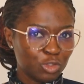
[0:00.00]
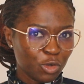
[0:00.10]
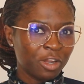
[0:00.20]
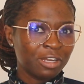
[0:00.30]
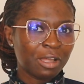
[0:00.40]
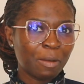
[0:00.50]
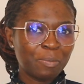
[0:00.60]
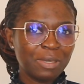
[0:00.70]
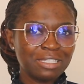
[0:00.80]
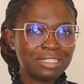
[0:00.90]
during
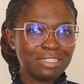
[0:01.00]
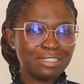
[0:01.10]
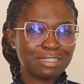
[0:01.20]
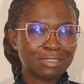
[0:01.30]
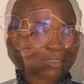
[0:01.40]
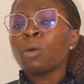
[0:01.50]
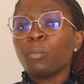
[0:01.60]
campaign seasons.